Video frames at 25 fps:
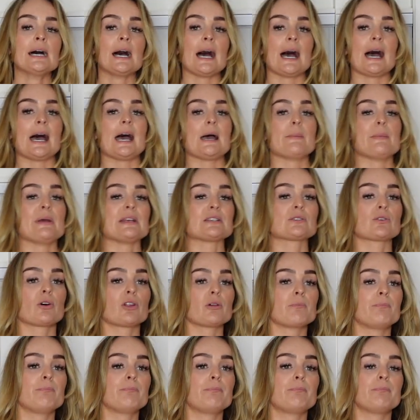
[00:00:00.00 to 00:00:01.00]
It's got
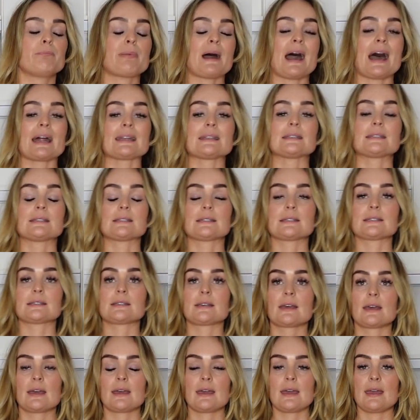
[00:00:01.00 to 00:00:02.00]
the
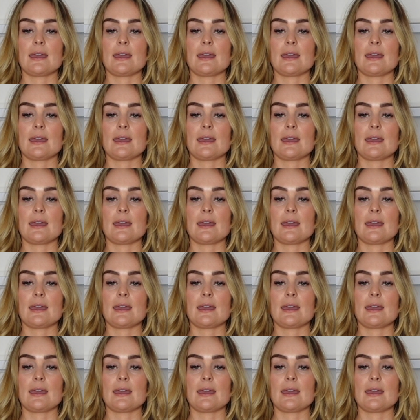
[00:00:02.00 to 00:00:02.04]
pads